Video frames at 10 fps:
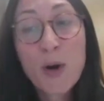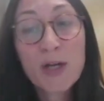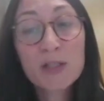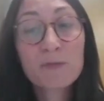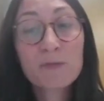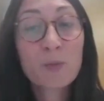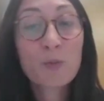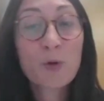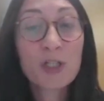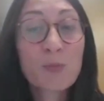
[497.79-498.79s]
point from
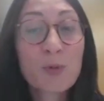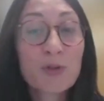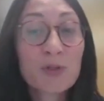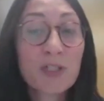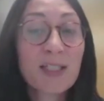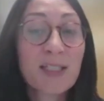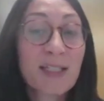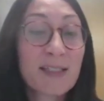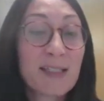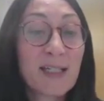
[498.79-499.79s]
which more solid
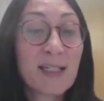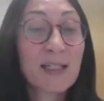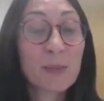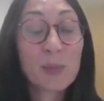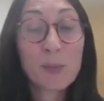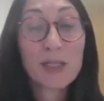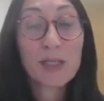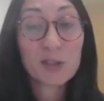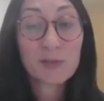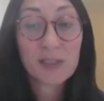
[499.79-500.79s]
criteria can be
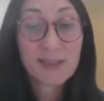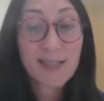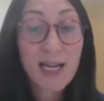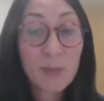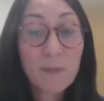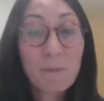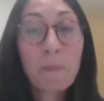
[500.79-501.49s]
built over time.